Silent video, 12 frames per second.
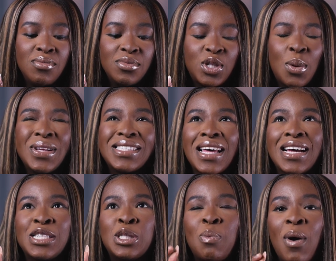So it's like
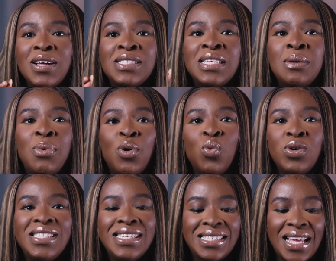a spicy but
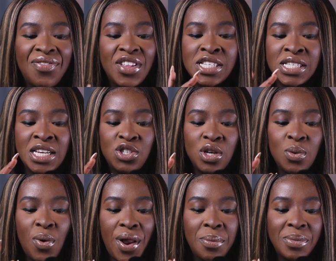woody scent. This is literally
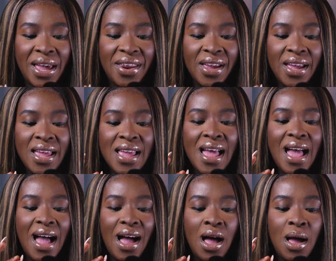what I'm getting.
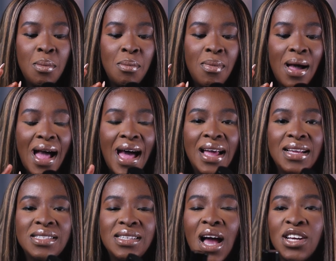
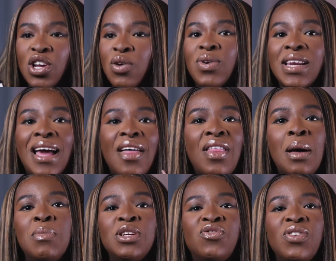And I don't really get
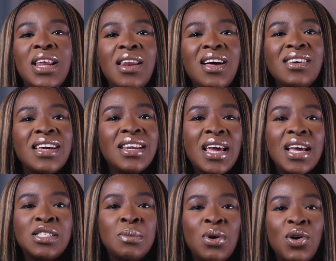that much vanilla in
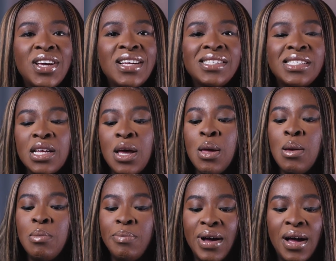here, to be honest,
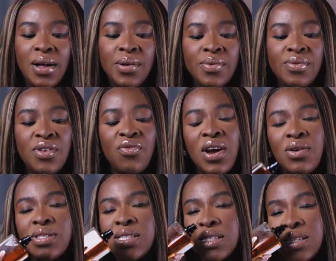but the
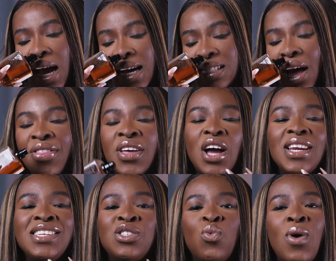fragrance is nice. I think I
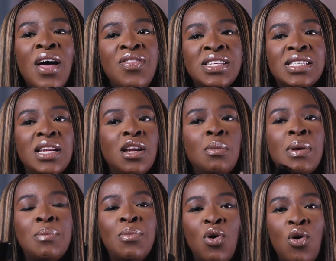need to wear this a little
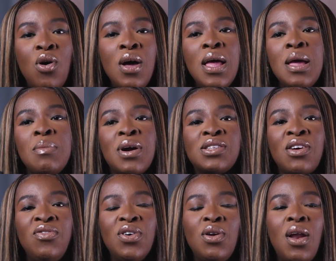bit more because I
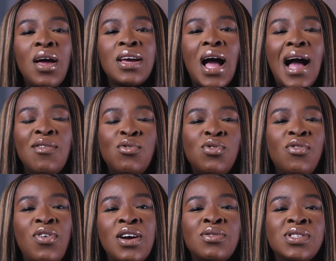feel like out of all the
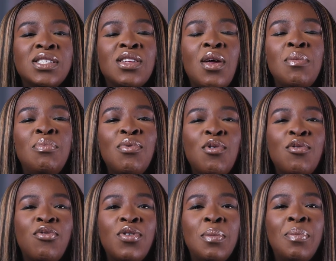fragrances that I bought
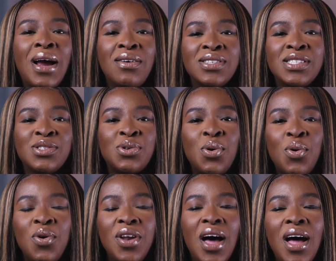from Paris's
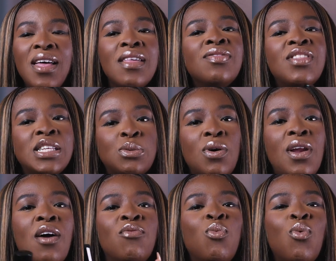Corner, this one
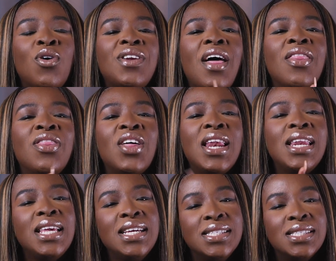I've worn the
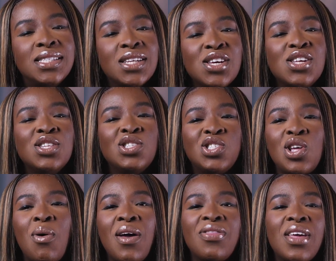least.
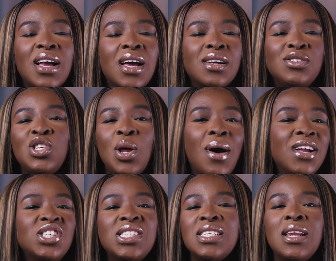So I think, you know, I
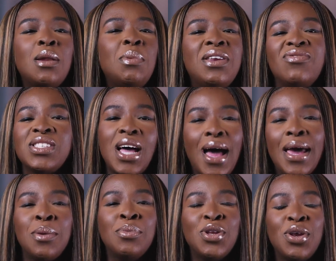just need a little bit of
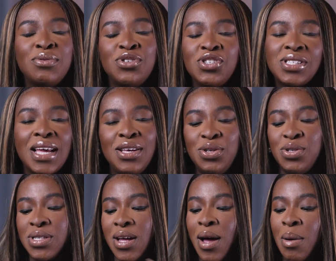time, you know, to just get
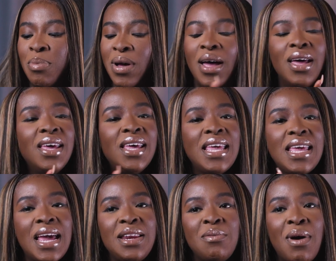used to her. But
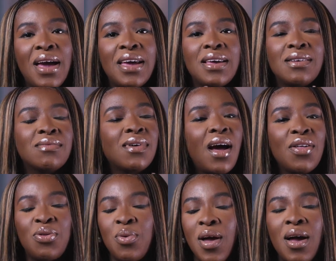anyway, I
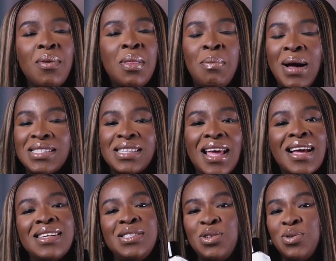threw her in the basket
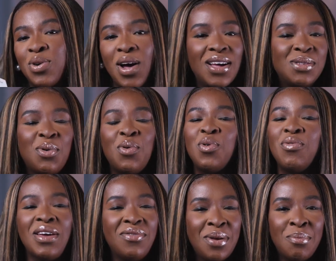because you guys were all
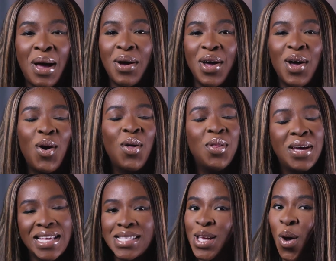raving about her on the
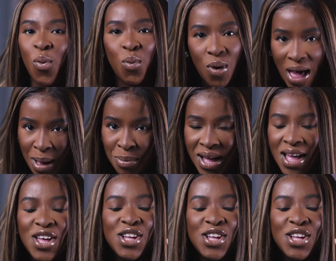interweb.